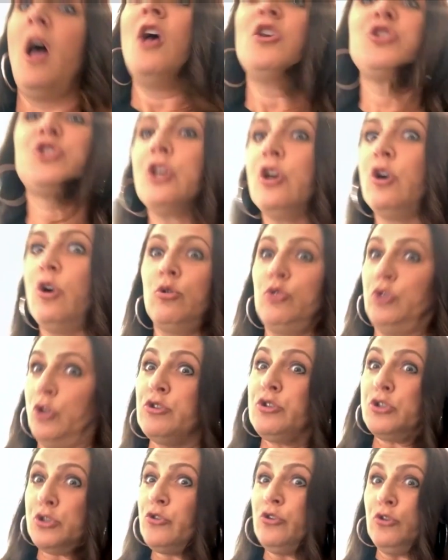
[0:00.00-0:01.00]
So you're
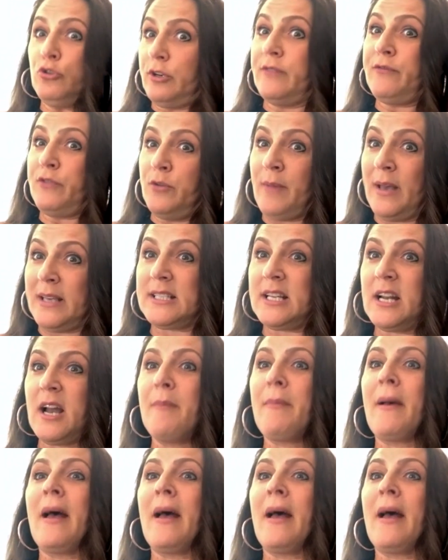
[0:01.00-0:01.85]
screwed if you mess it up.